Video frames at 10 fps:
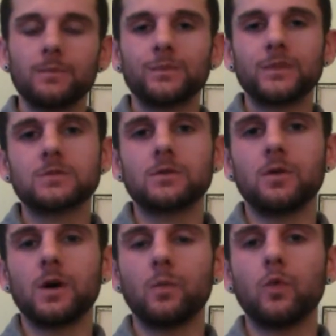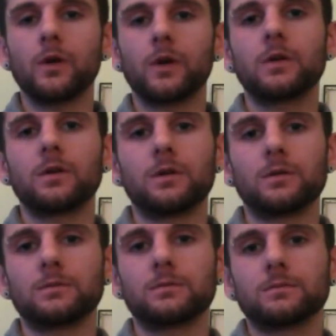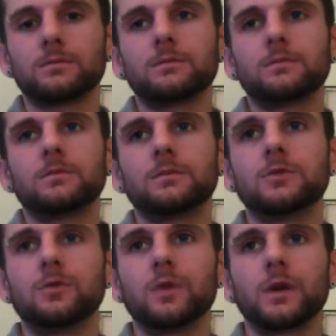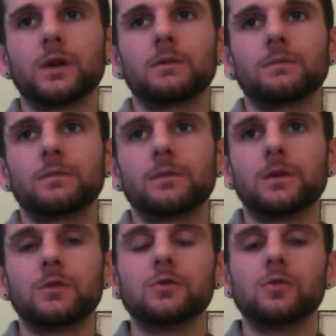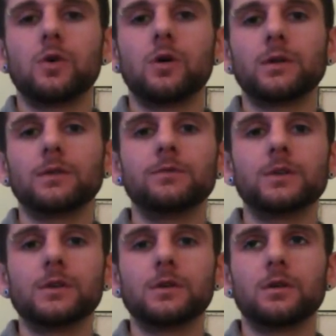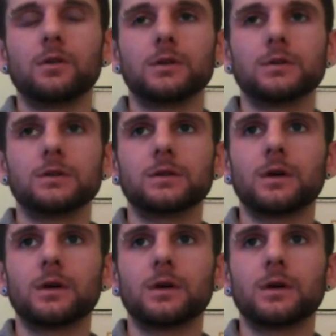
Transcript: So I'm working on doing a new haunted video. It's